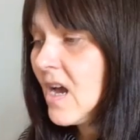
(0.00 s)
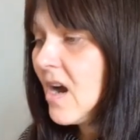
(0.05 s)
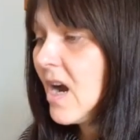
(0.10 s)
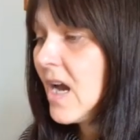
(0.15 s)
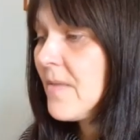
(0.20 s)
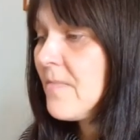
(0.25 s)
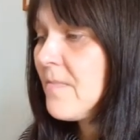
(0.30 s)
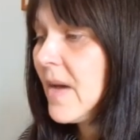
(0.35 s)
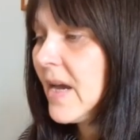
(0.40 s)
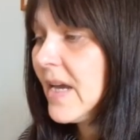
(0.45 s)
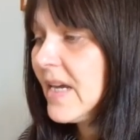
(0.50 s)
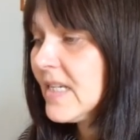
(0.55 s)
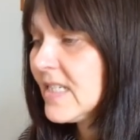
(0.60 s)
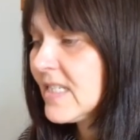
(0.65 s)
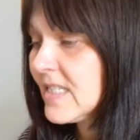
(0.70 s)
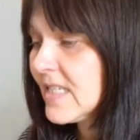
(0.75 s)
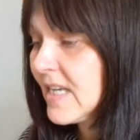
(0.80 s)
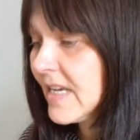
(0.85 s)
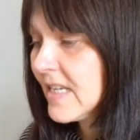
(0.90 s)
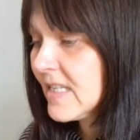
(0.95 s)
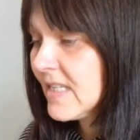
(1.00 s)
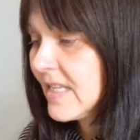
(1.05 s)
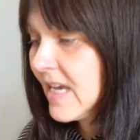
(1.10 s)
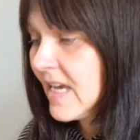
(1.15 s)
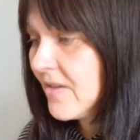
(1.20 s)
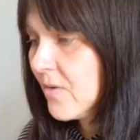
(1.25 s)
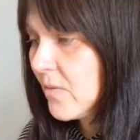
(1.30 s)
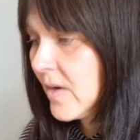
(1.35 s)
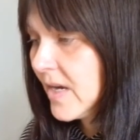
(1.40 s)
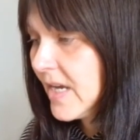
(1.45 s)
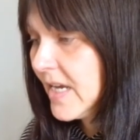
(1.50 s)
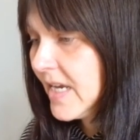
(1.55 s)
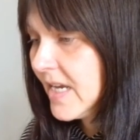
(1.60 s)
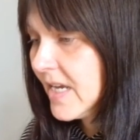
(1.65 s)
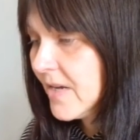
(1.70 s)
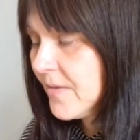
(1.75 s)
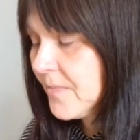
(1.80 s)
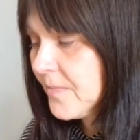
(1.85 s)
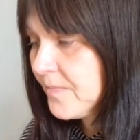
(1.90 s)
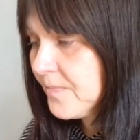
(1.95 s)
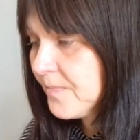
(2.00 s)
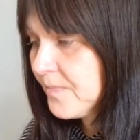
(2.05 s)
I made a sale the other week